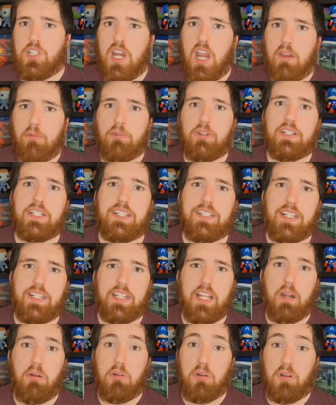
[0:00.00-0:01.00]
everything
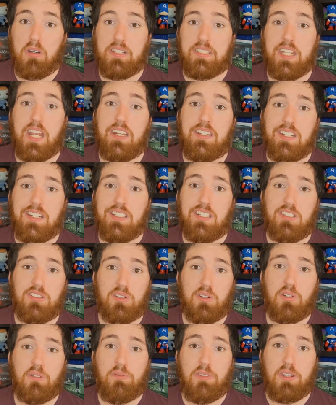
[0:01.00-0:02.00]
that they were intending to
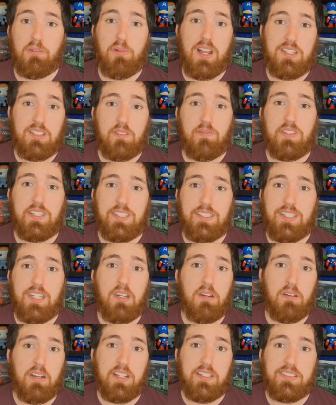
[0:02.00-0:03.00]
do for the rest of the
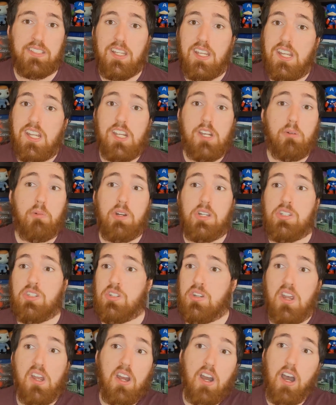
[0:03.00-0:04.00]
series,
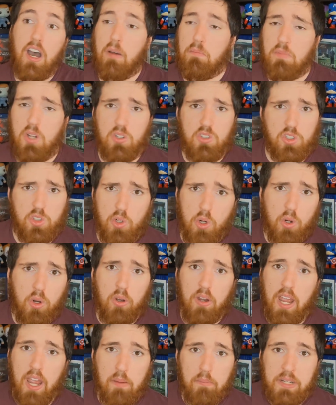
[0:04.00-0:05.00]
which I'm not
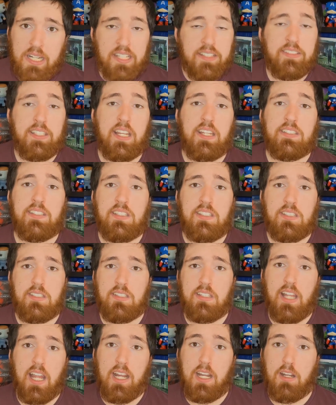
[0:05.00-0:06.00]
sure how many
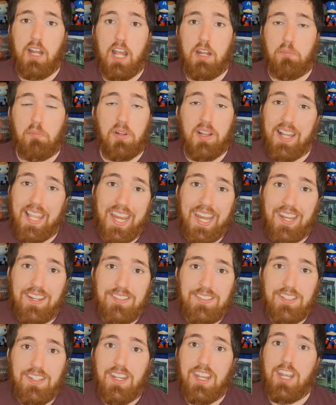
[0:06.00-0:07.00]
seasons they had
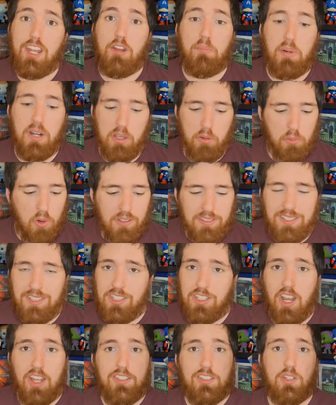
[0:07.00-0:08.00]
planned, but it
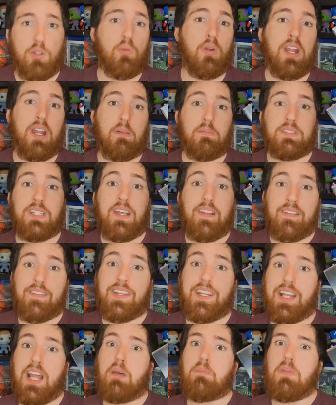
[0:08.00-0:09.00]
wasn't just 3, I'm
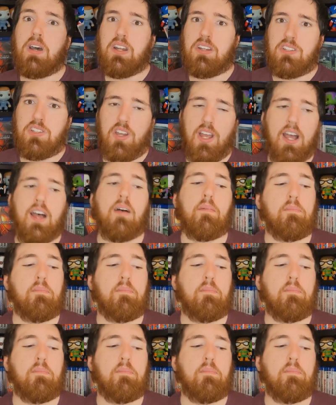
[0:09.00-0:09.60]
telling you that much.